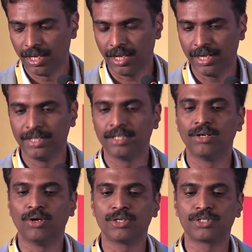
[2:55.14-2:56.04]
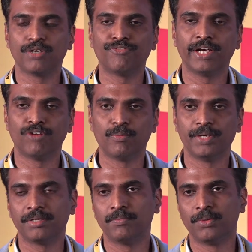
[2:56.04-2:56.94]
and osteophyte
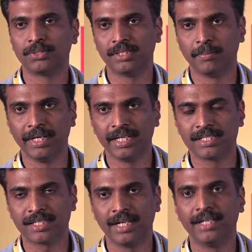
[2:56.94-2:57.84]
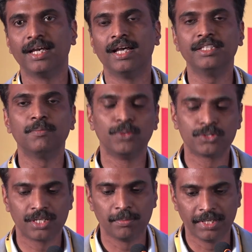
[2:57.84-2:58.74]
formation both in the medial side and the
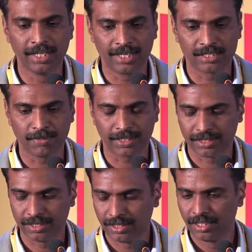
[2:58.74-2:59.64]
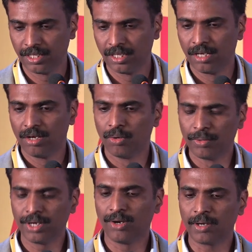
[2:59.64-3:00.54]
posterior medial aspect.
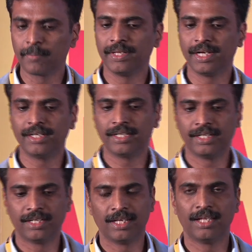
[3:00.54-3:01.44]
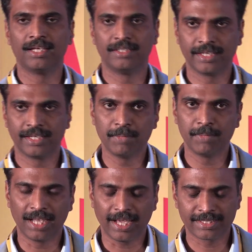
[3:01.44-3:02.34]
Over a long period, there can
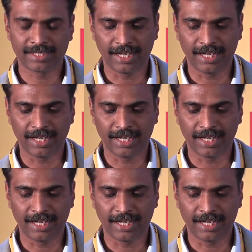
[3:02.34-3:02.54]
be lax